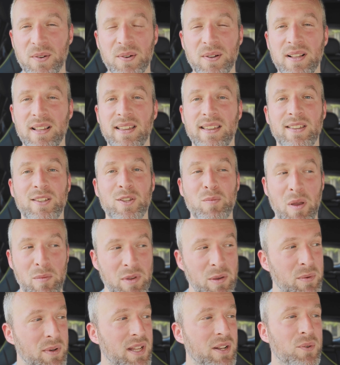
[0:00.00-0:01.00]
you, you might
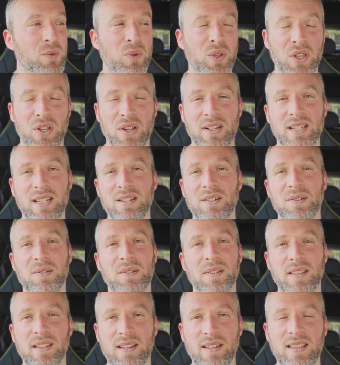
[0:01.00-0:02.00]
be able to get a really good deal
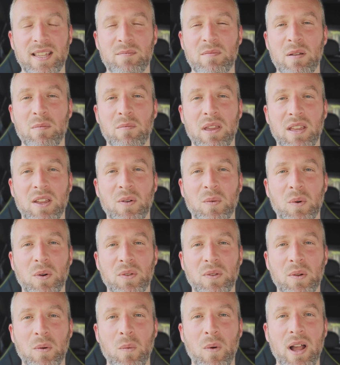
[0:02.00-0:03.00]
that might make it
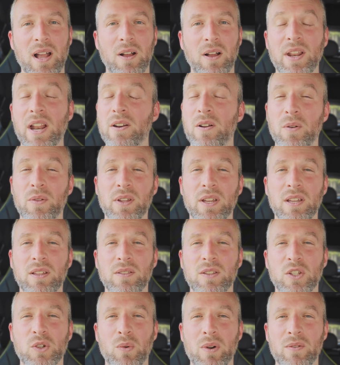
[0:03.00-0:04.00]
worth your while. I know
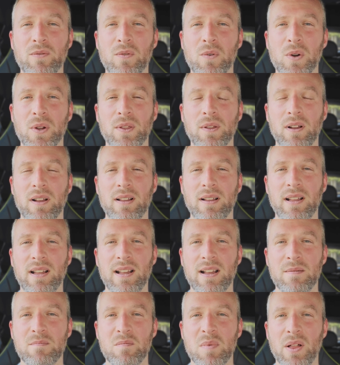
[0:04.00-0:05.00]
that the
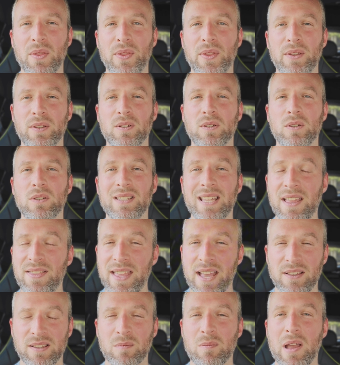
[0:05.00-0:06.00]
24-month
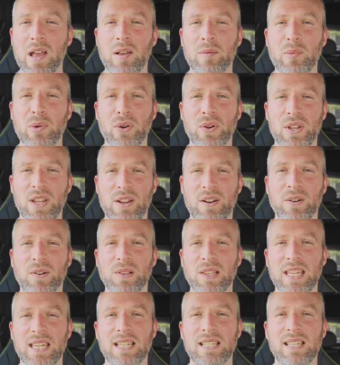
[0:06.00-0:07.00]
10,000 mile per year
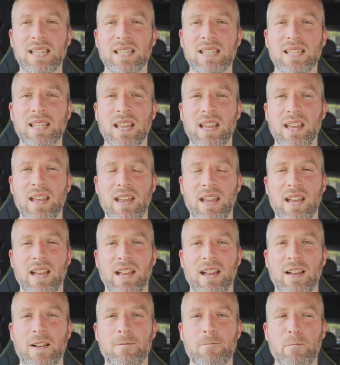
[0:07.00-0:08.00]
leases
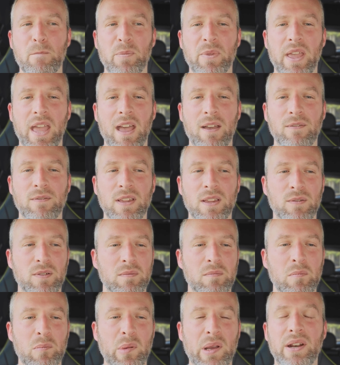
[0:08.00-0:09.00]
have
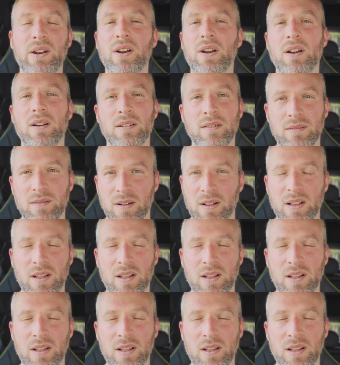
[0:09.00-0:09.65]
even better